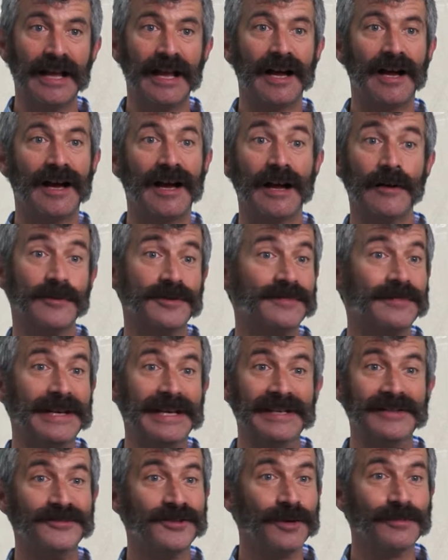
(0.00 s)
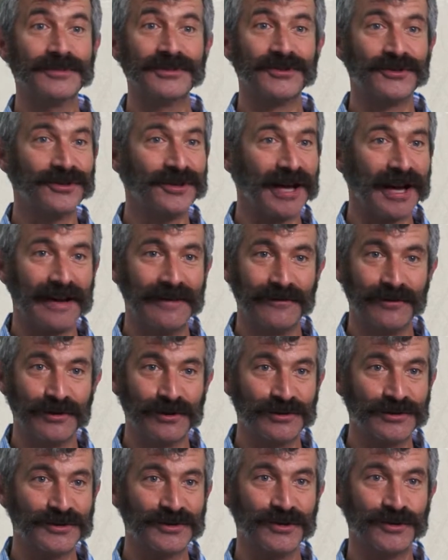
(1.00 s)
Uh, I was meeting dumpster
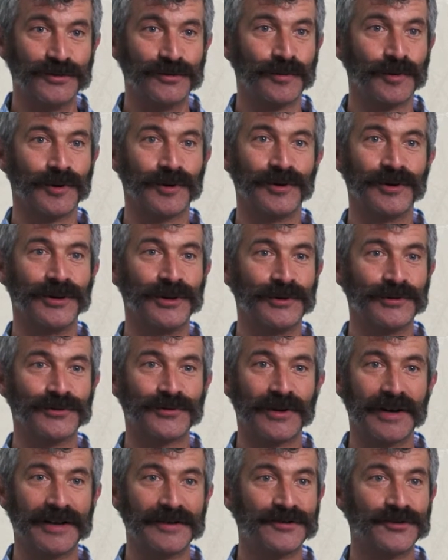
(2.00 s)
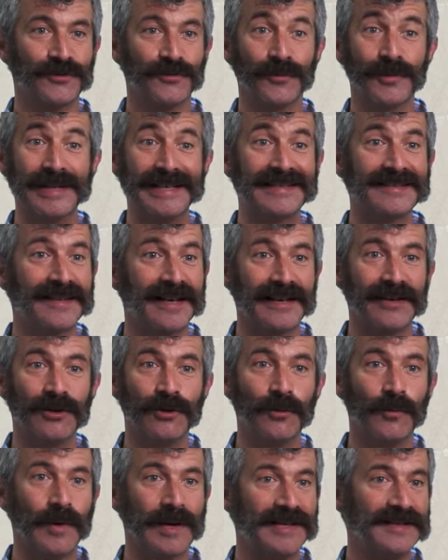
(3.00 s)
divers who were, you know, trying to
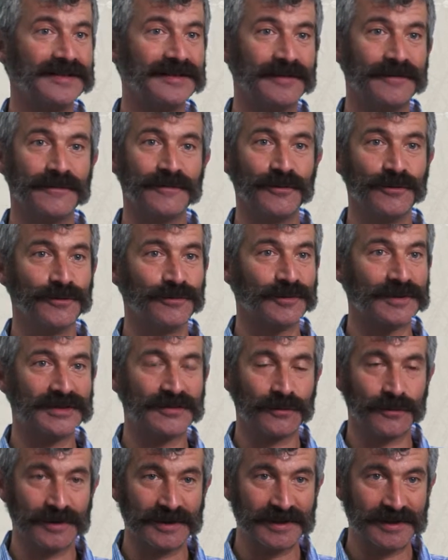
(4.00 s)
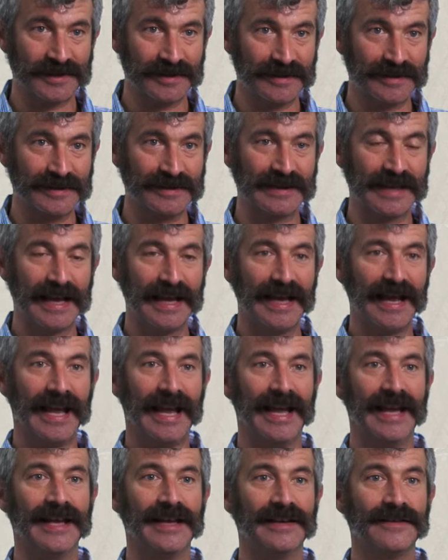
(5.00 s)
recycle wasted food resources.
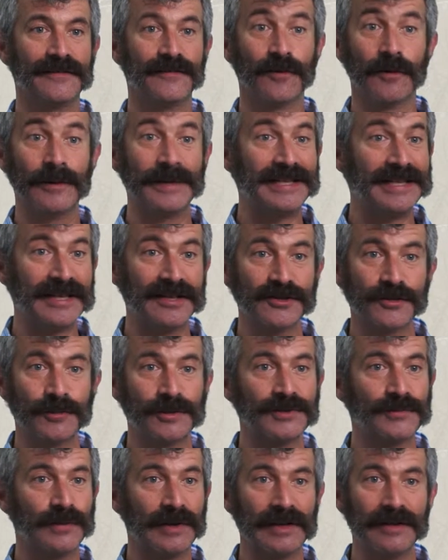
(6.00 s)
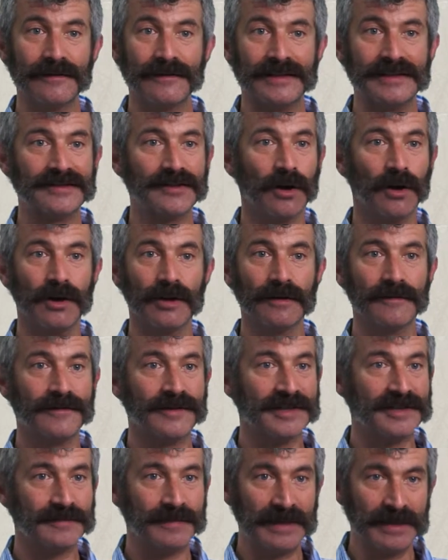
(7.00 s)
And fermentation was relevant to all of
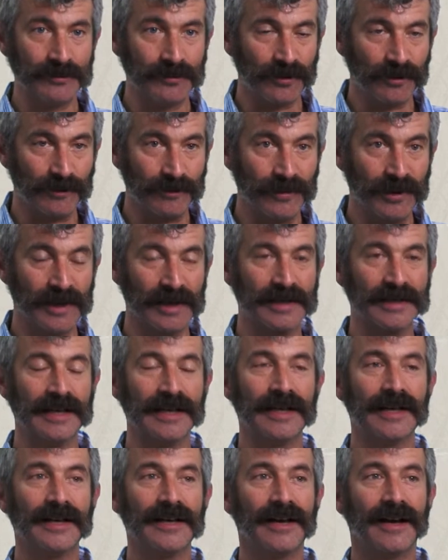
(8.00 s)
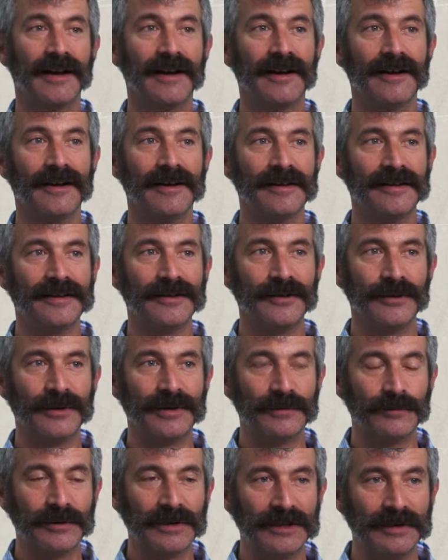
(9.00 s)
these people, but uh, you know,
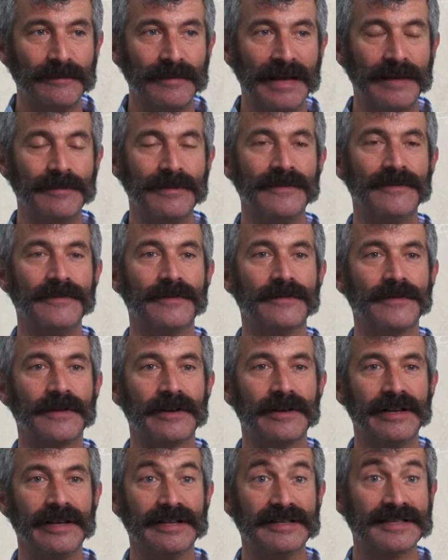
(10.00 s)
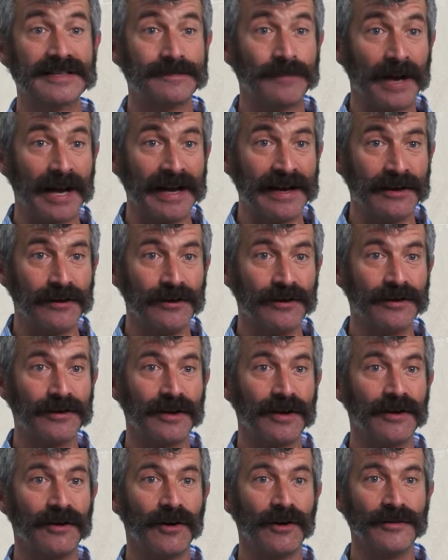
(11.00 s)
it really made me feel very inspired, uh,
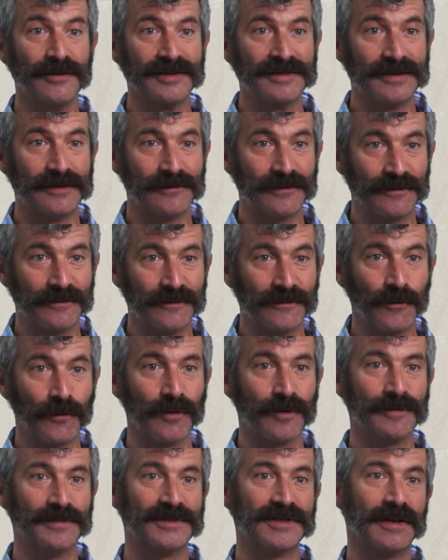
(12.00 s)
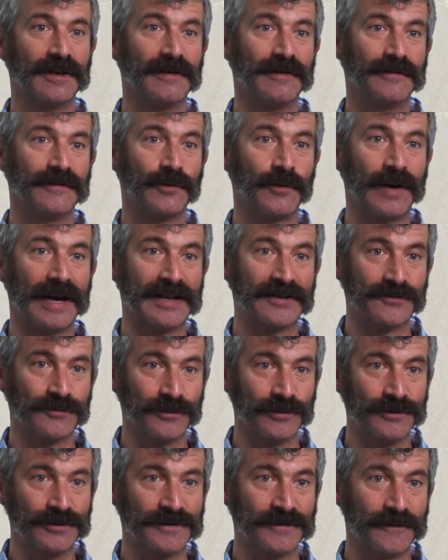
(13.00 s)
all these different forms of
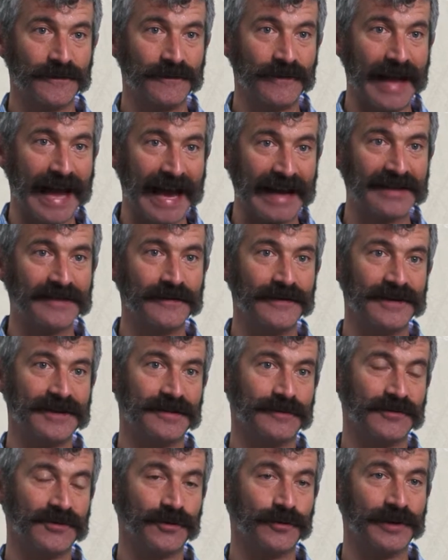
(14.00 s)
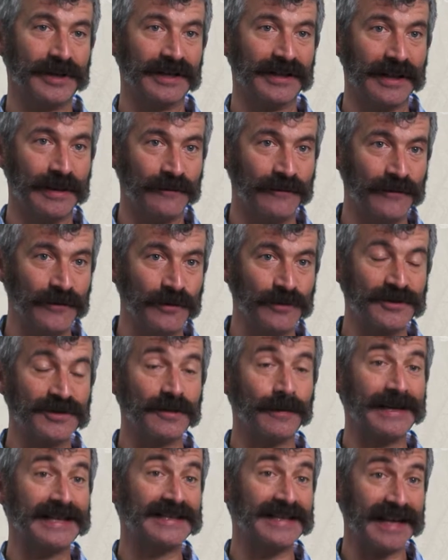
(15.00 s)
grassroots activism to reclaim food. So
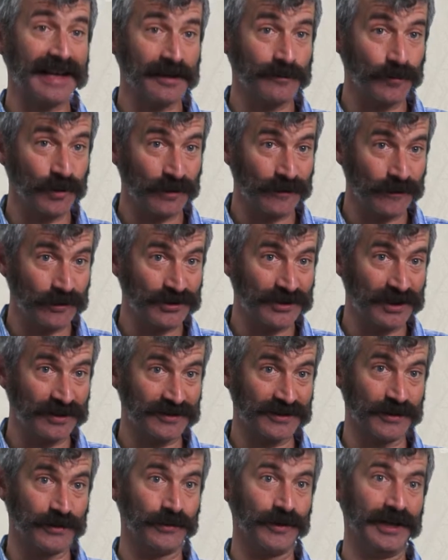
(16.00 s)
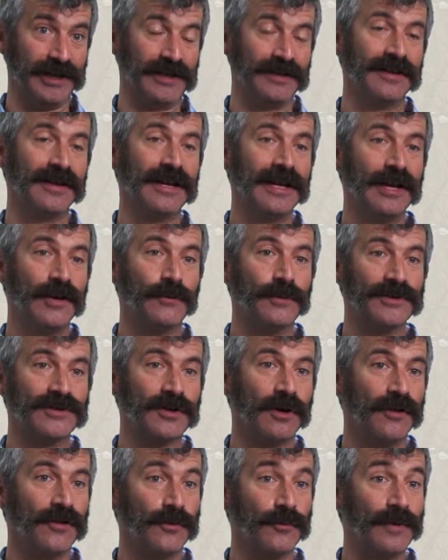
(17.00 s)
my second book for Chelsea Green was
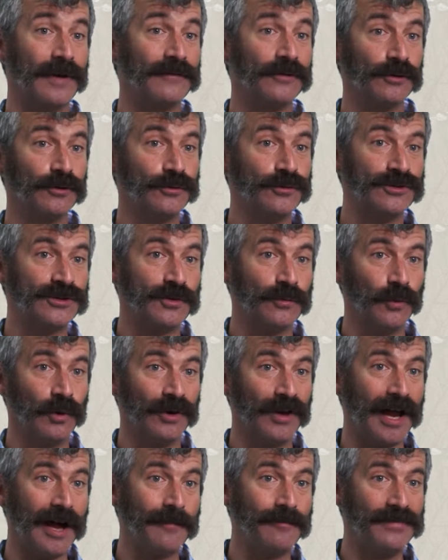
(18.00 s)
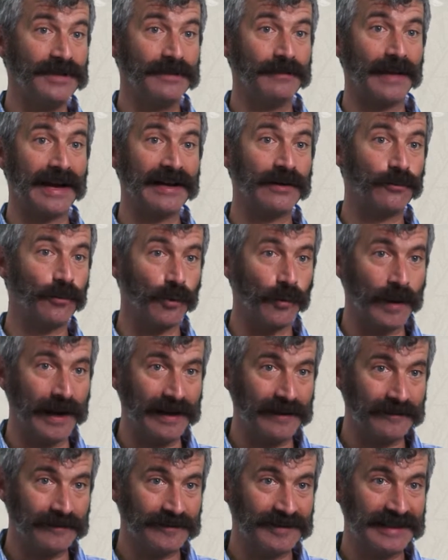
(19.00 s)
called The Revolution Will Not Be
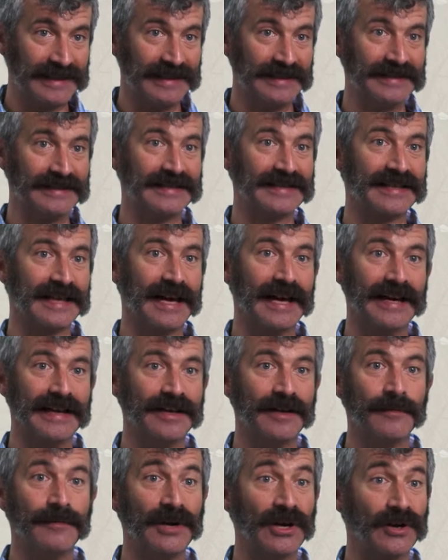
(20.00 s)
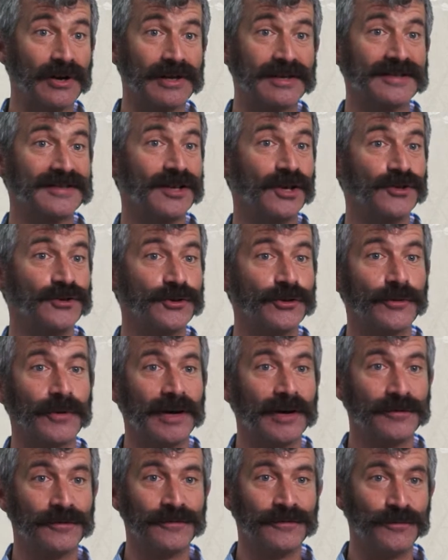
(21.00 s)
Microwaved, Inside America's
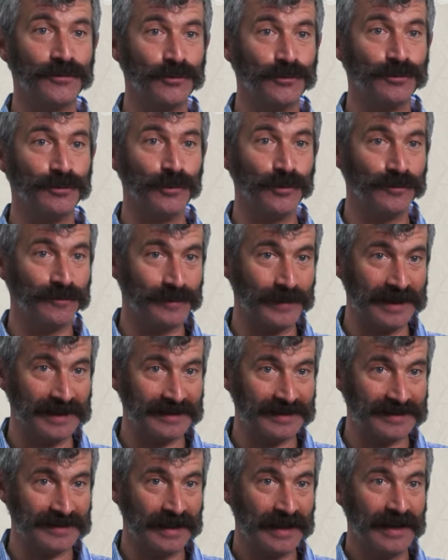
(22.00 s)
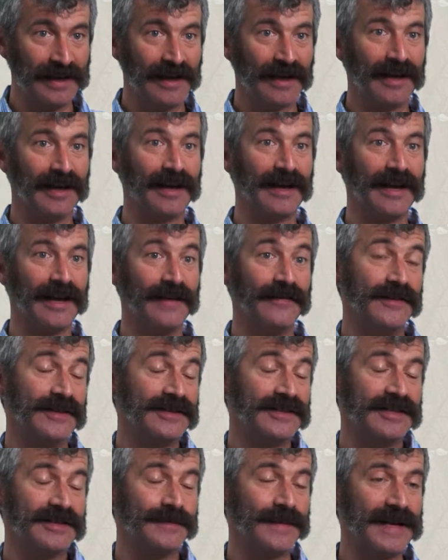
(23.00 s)
Underground Food Movements. Uh, and
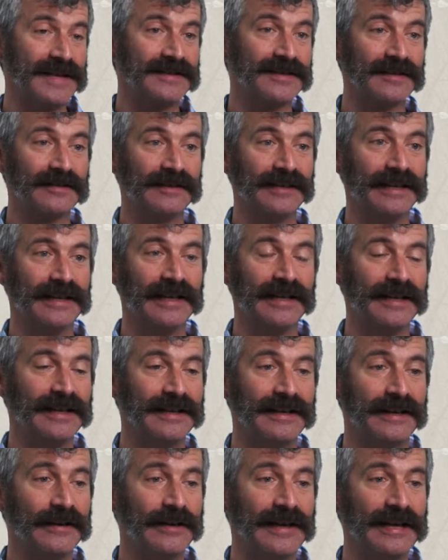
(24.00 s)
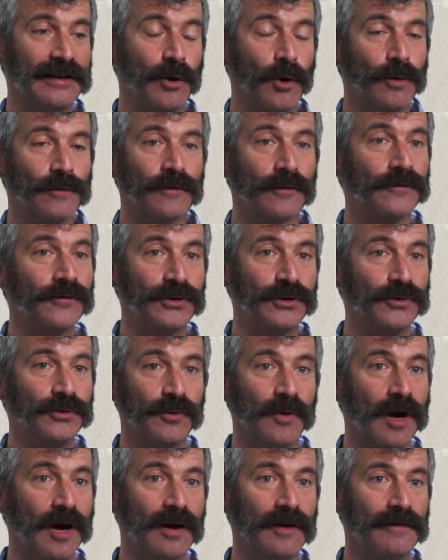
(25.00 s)
this is basically a, an, an,
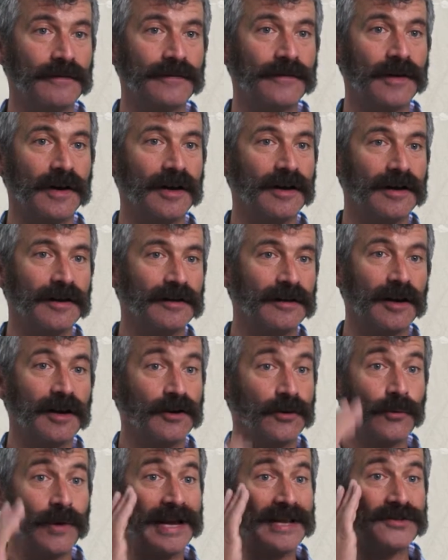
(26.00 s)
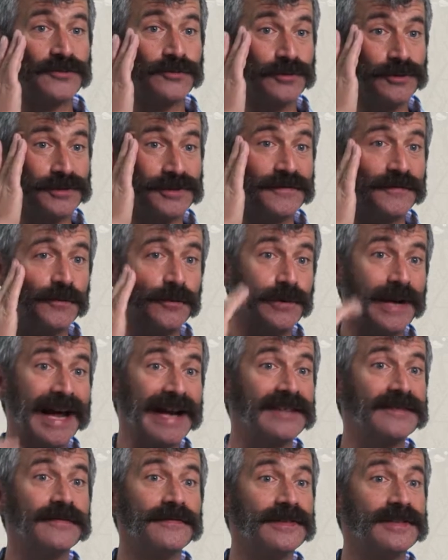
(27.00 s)
overview of uh, grassroots food
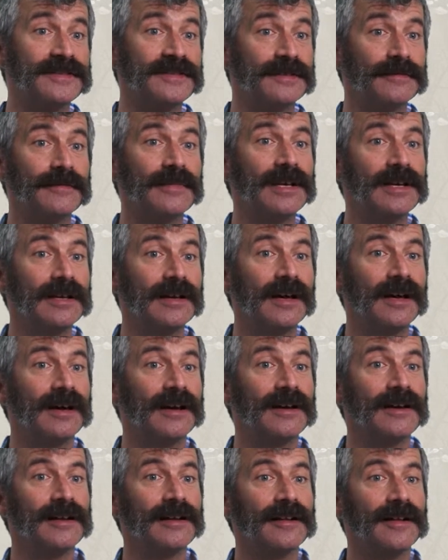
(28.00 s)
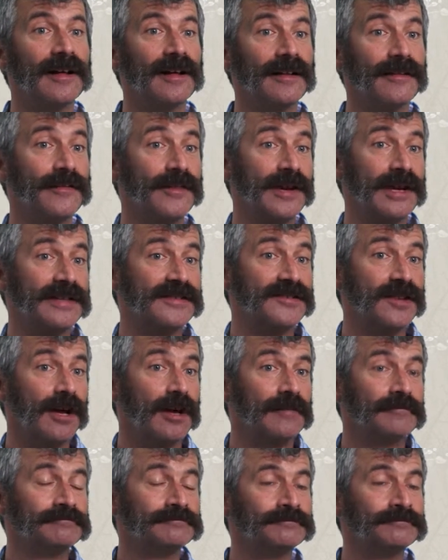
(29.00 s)
activism uh, uh, that I saw.